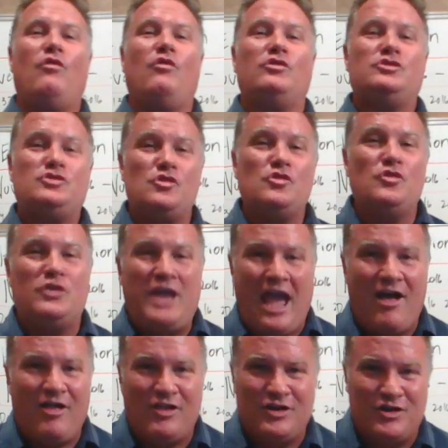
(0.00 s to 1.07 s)
two
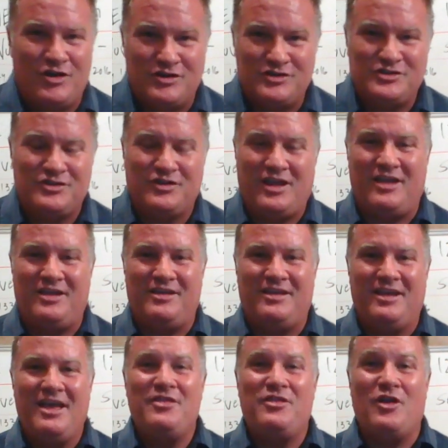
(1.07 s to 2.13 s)
calendars. Okay,
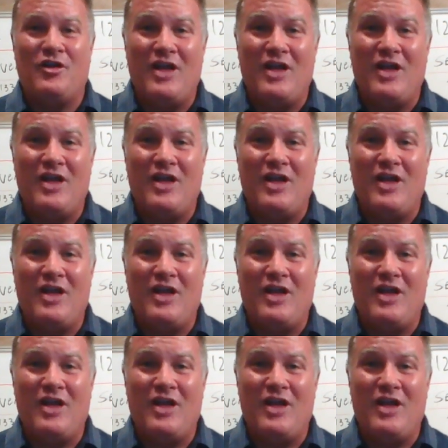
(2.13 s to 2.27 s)
there